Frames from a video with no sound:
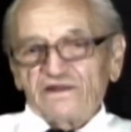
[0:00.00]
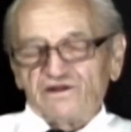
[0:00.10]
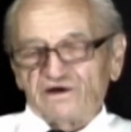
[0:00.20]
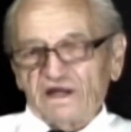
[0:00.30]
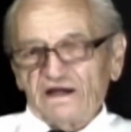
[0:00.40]

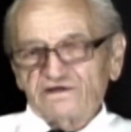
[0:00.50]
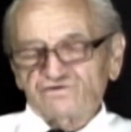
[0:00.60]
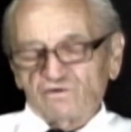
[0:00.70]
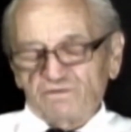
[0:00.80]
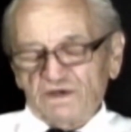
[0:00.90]
the
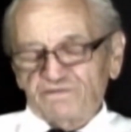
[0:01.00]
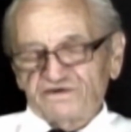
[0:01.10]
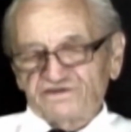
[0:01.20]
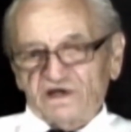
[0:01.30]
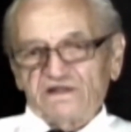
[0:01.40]
rest will be
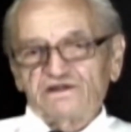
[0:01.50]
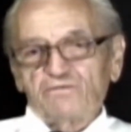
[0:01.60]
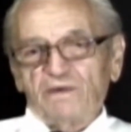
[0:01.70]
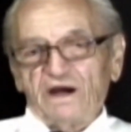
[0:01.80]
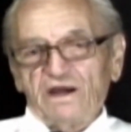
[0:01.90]

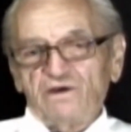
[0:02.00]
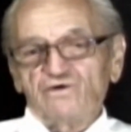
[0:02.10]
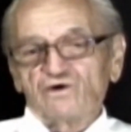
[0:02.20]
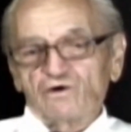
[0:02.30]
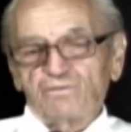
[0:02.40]
presented by
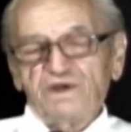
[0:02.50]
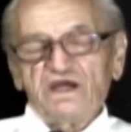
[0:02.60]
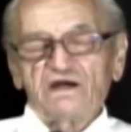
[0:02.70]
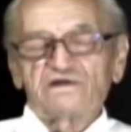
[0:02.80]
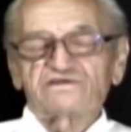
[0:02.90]

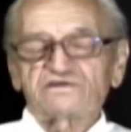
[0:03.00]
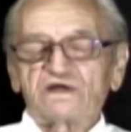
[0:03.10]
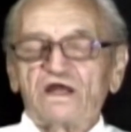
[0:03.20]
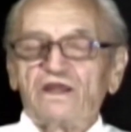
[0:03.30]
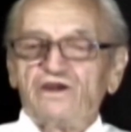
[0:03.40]
Europeans
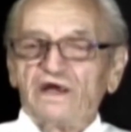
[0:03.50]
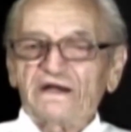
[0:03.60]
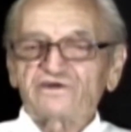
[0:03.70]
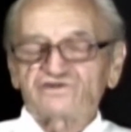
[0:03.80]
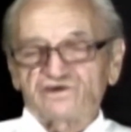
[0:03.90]

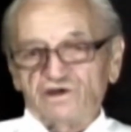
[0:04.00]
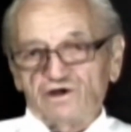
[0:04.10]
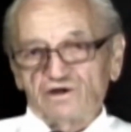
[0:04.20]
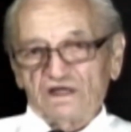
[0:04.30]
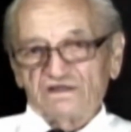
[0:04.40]
next
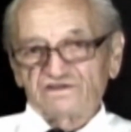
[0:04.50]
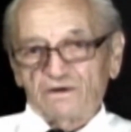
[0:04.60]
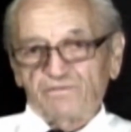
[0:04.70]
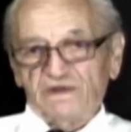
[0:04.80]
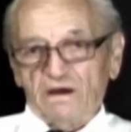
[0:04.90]
year in
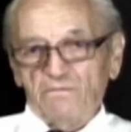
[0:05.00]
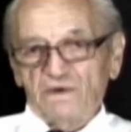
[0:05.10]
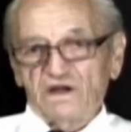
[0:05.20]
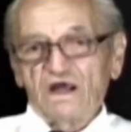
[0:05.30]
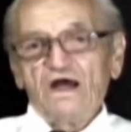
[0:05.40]

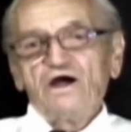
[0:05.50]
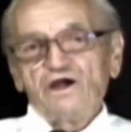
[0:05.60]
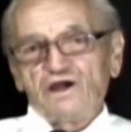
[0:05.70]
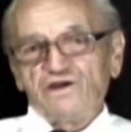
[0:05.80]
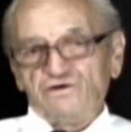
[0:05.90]
September
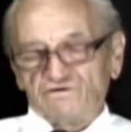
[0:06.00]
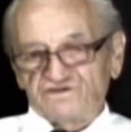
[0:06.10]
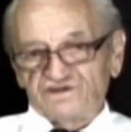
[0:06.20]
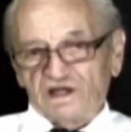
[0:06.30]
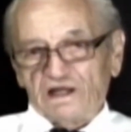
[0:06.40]
in New
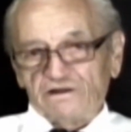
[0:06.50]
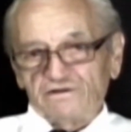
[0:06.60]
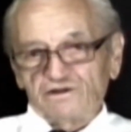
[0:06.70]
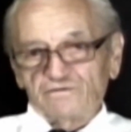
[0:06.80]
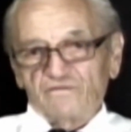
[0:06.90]

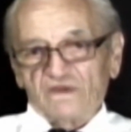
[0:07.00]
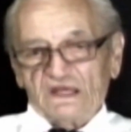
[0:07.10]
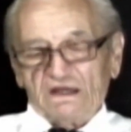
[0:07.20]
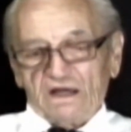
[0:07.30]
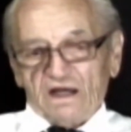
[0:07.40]
Zealand.
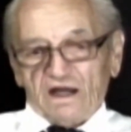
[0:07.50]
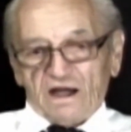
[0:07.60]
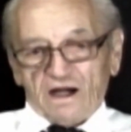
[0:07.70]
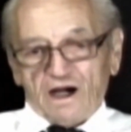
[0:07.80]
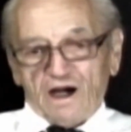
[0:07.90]

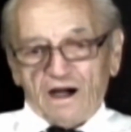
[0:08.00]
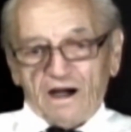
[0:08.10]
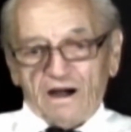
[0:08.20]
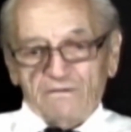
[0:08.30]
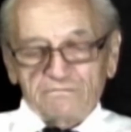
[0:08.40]

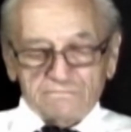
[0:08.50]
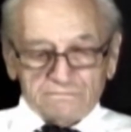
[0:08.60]
Uh,